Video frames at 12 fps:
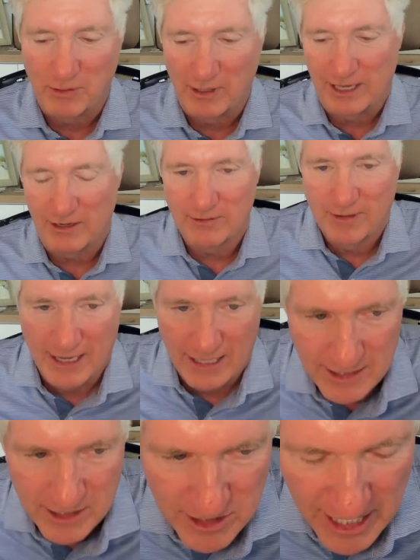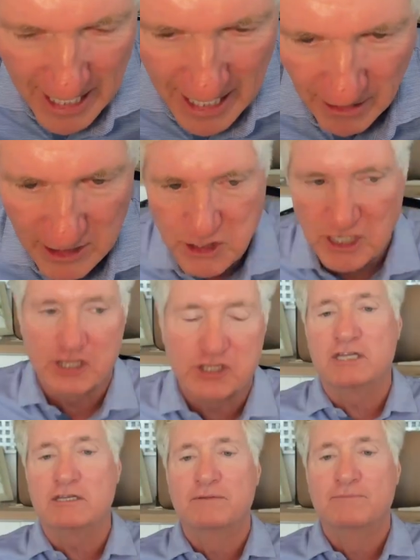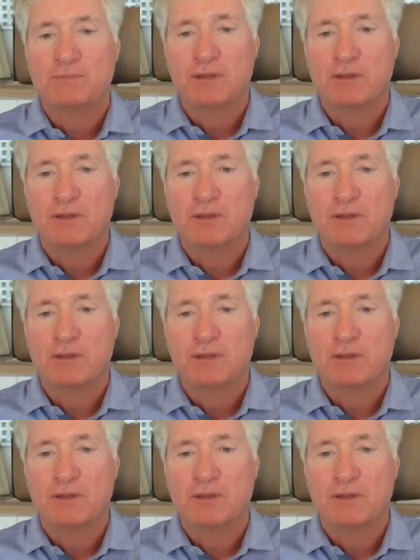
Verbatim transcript: planner, and he's now adjusted